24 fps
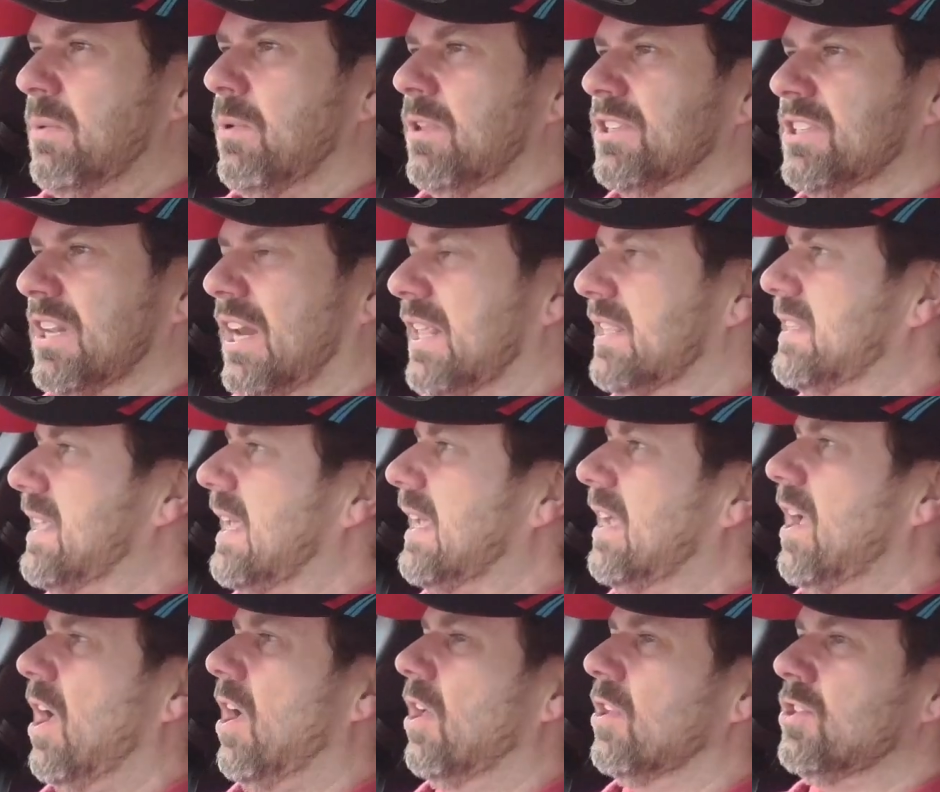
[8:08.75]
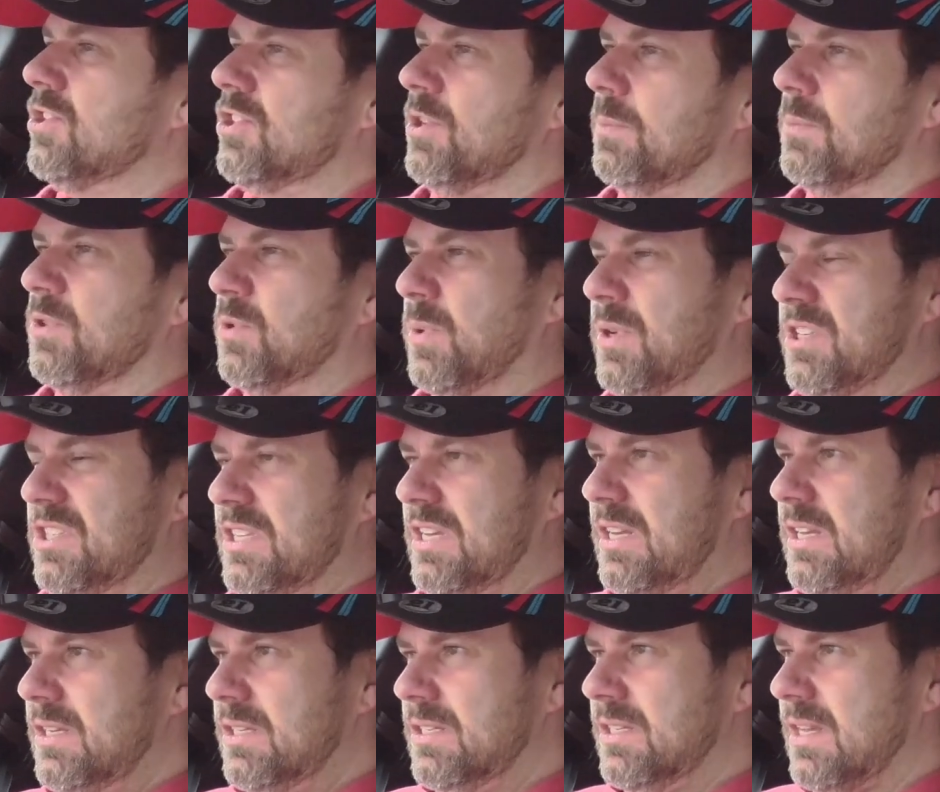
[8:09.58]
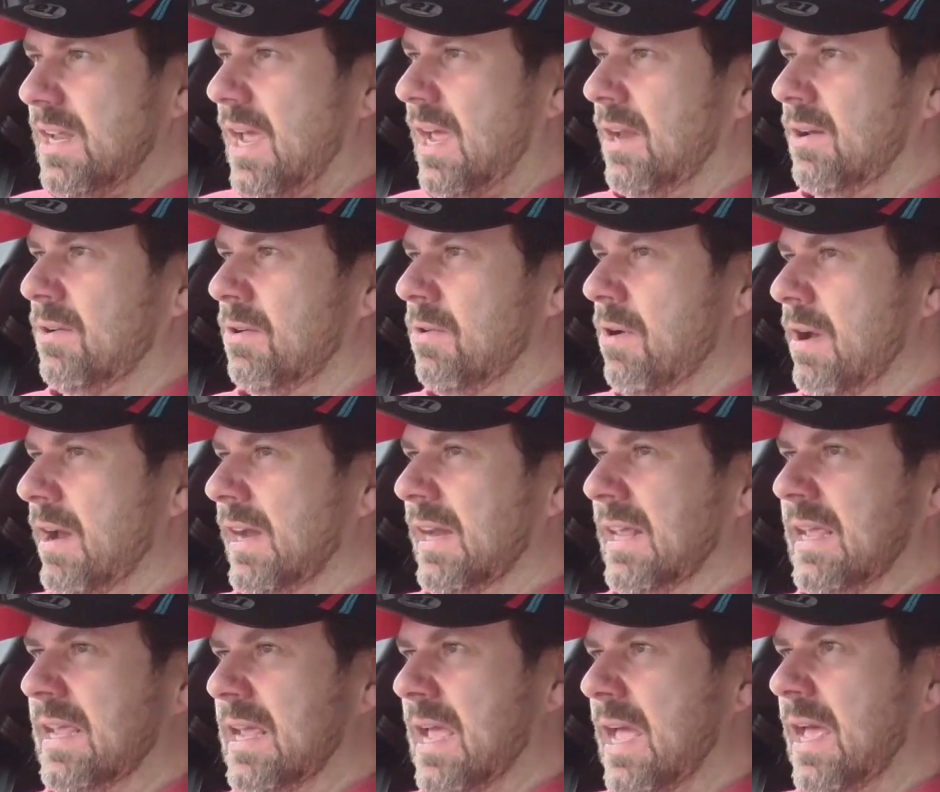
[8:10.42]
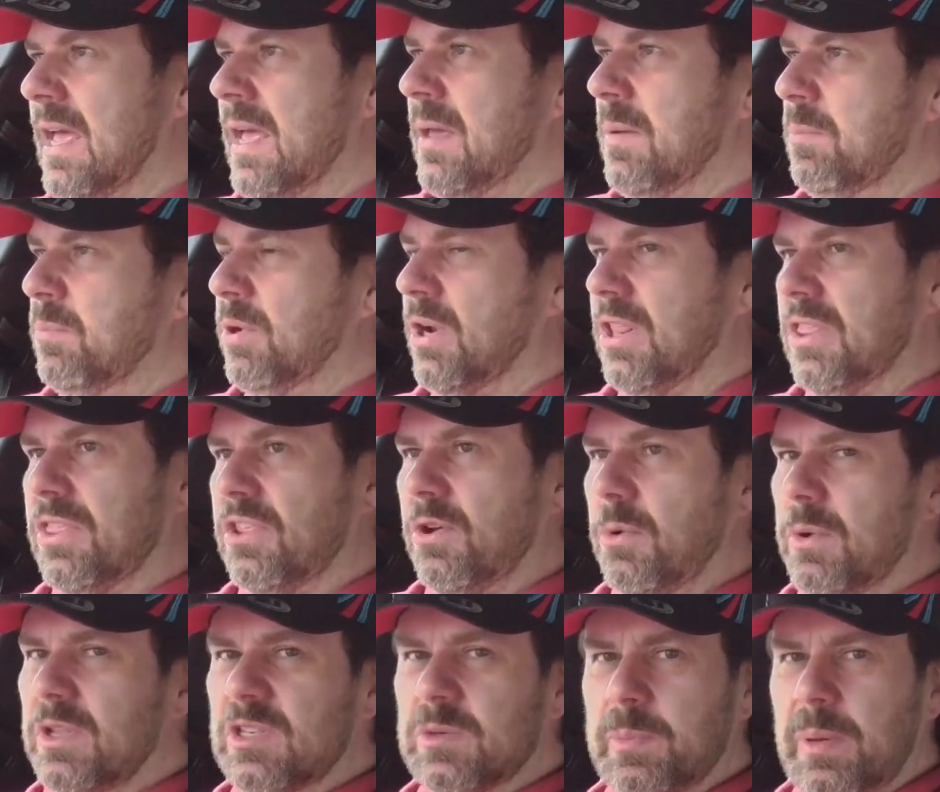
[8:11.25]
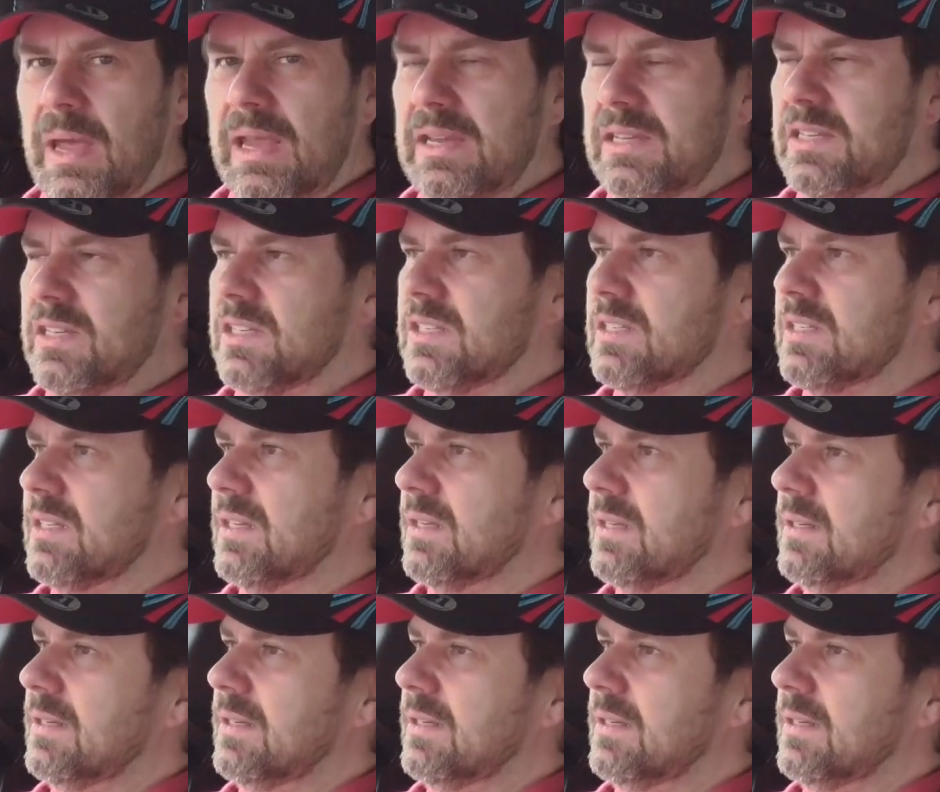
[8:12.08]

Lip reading: wanted to take it on some twisties and really put it through its paces.